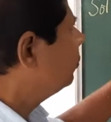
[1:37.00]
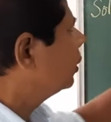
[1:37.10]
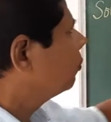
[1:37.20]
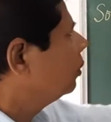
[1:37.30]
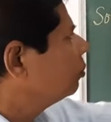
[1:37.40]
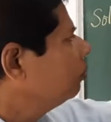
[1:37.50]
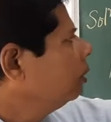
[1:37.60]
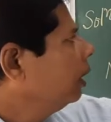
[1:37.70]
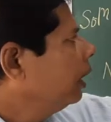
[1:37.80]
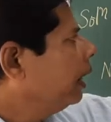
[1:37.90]
be equal to
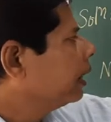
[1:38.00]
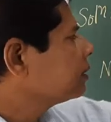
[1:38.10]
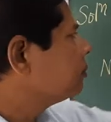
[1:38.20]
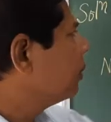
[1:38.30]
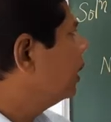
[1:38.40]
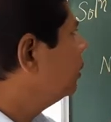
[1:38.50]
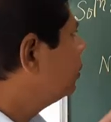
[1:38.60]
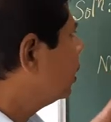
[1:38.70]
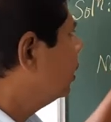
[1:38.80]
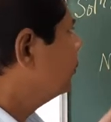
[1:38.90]
x by
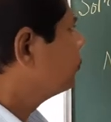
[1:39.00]
3.